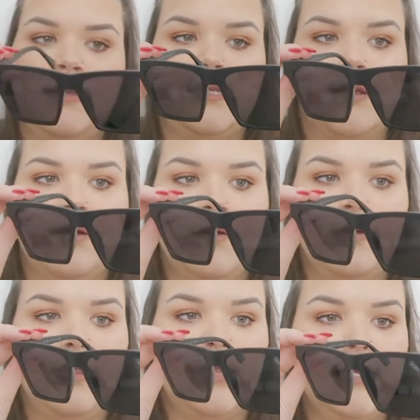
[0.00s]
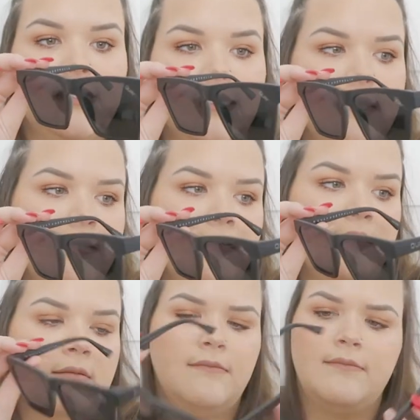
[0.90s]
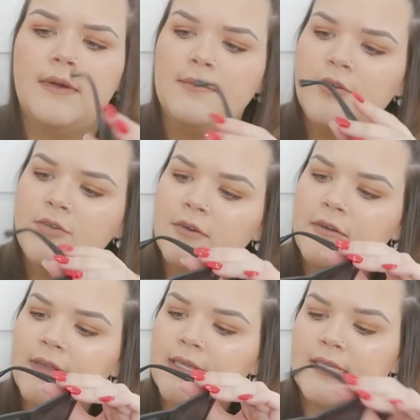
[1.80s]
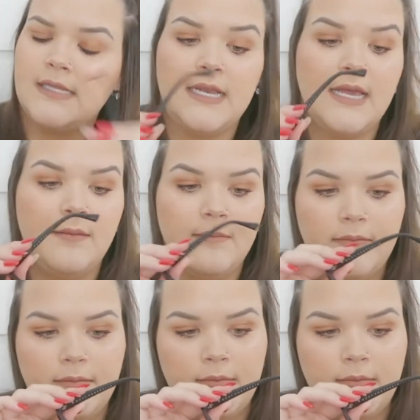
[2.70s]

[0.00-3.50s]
So these, I'm not sure if that's the name.